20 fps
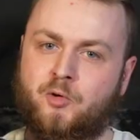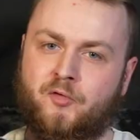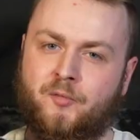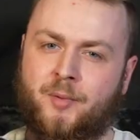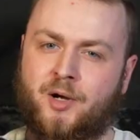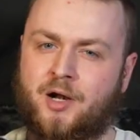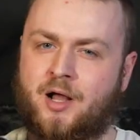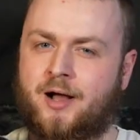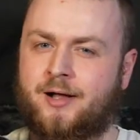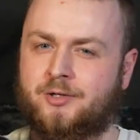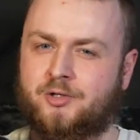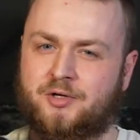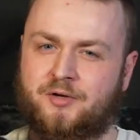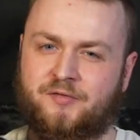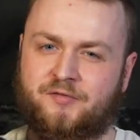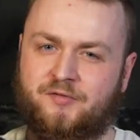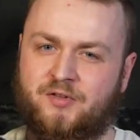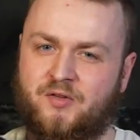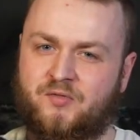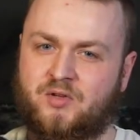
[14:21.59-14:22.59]
of about
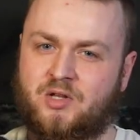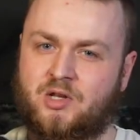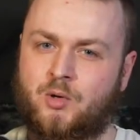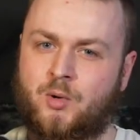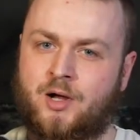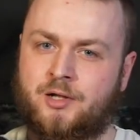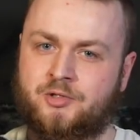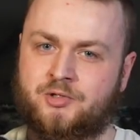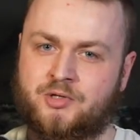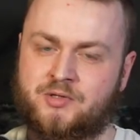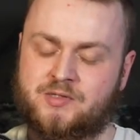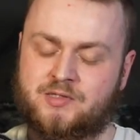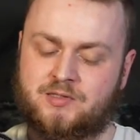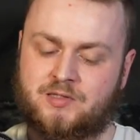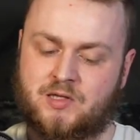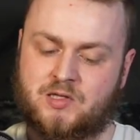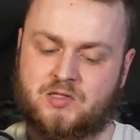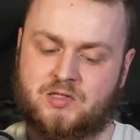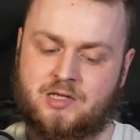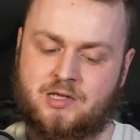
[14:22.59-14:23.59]
150 to
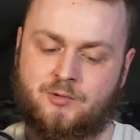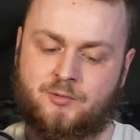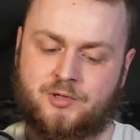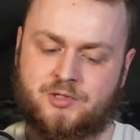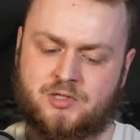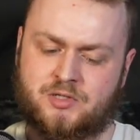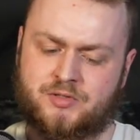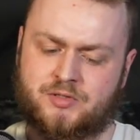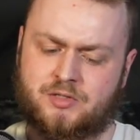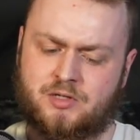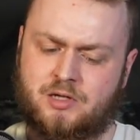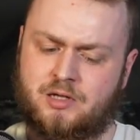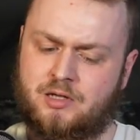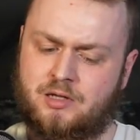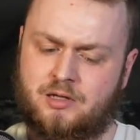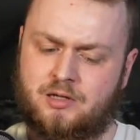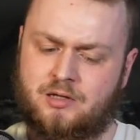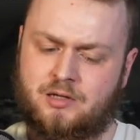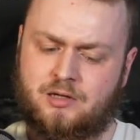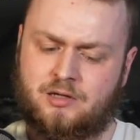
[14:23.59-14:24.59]
160, which is
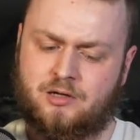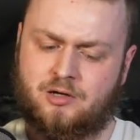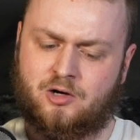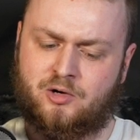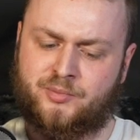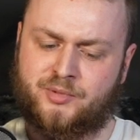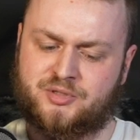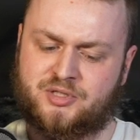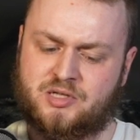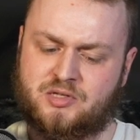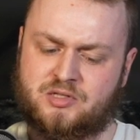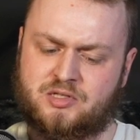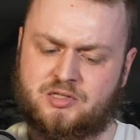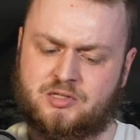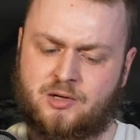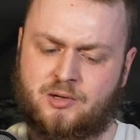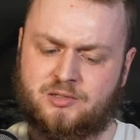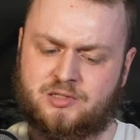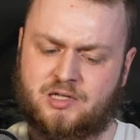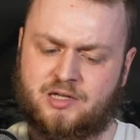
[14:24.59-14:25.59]
almost
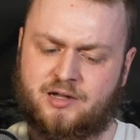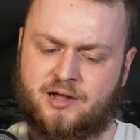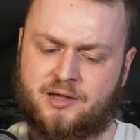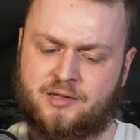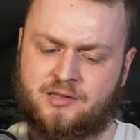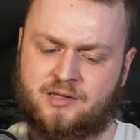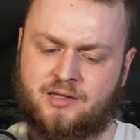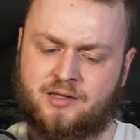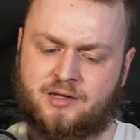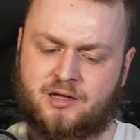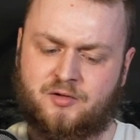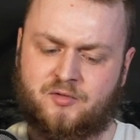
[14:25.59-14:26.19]
insulting, I think.